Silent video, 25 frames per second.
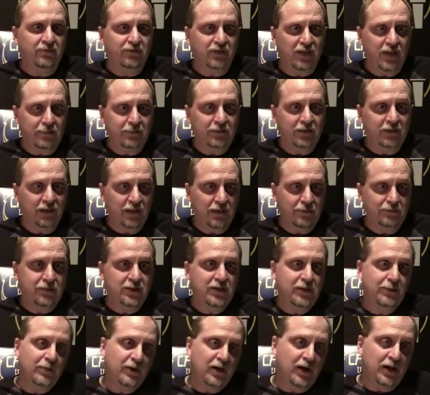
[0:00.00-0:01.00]
the flaming
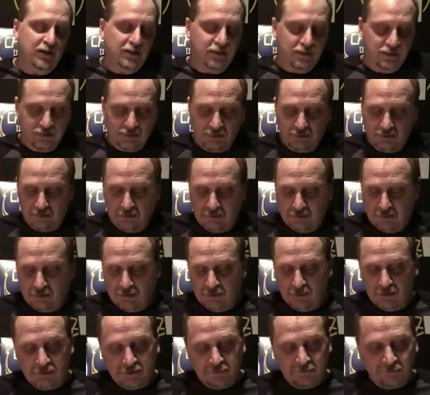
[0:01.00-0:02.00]
lips, come on.
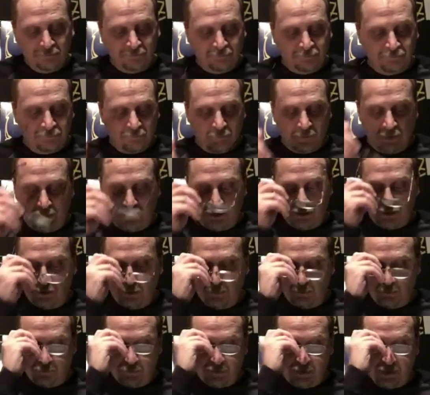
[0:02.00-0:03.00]

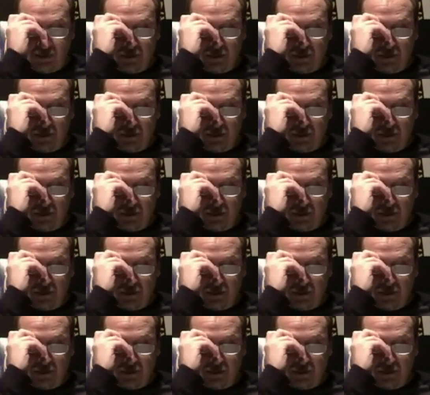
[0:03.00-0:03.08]
So,